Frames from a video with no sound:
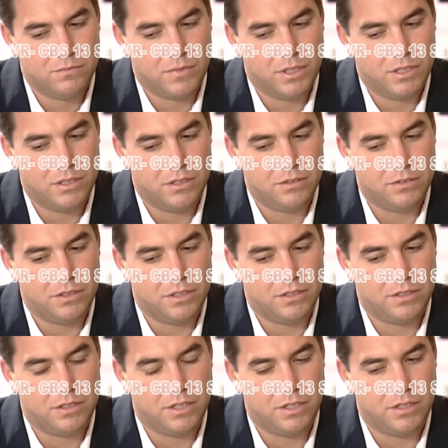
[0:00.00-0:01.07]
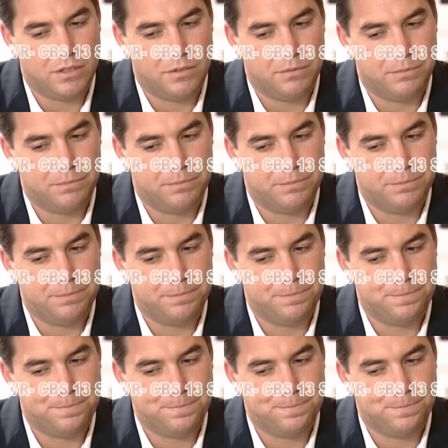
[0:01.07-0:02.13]
I don't know, just
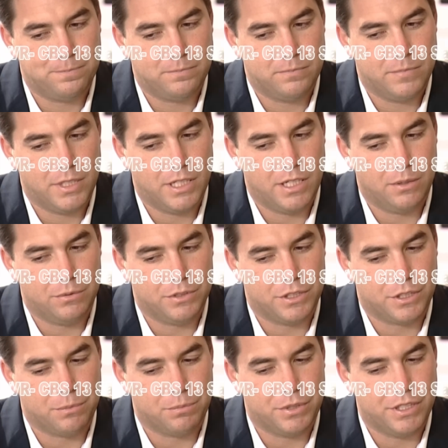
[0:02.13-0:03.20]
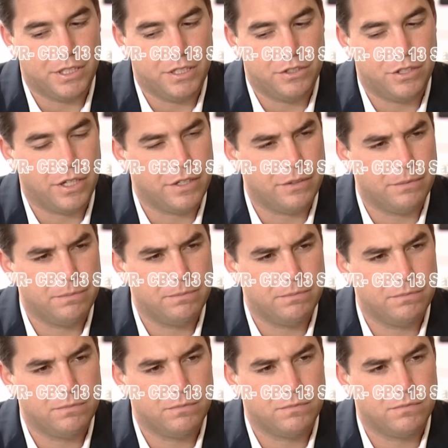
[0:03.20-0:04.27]
being able to complete each other.
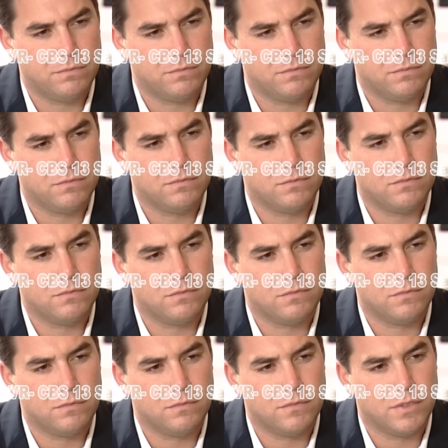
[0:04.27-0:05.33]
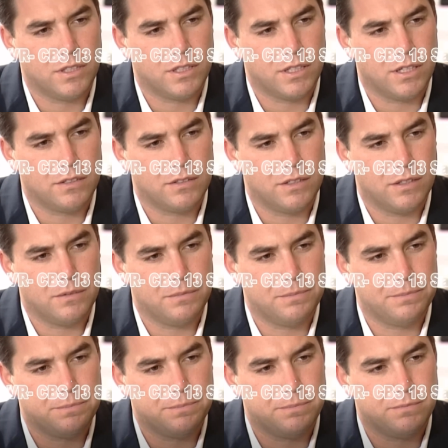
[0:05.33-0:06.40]
I think that's it.
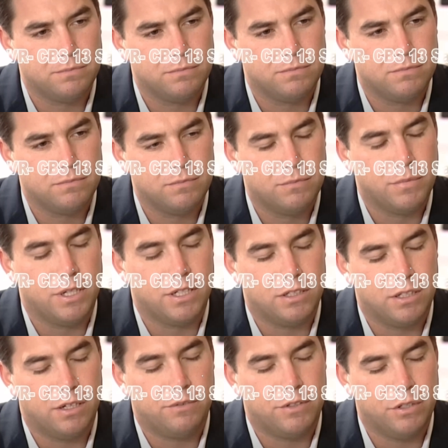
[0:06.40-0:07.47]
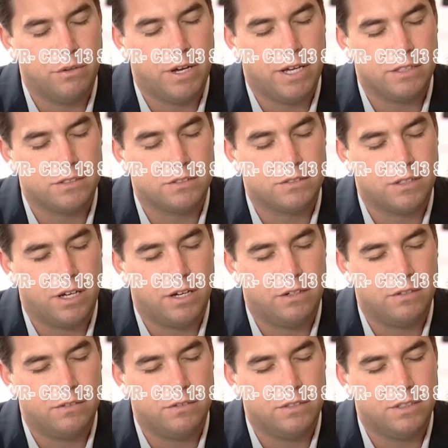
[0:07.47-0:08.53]
But, I mean, you asked
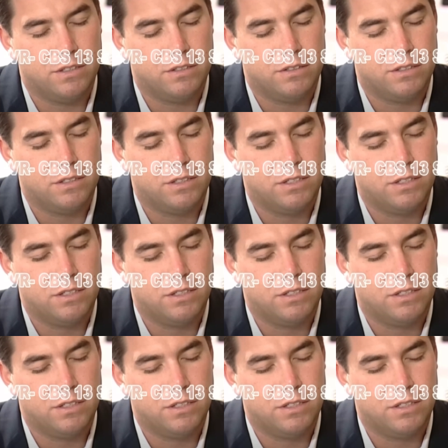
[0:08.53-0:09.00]
how, well,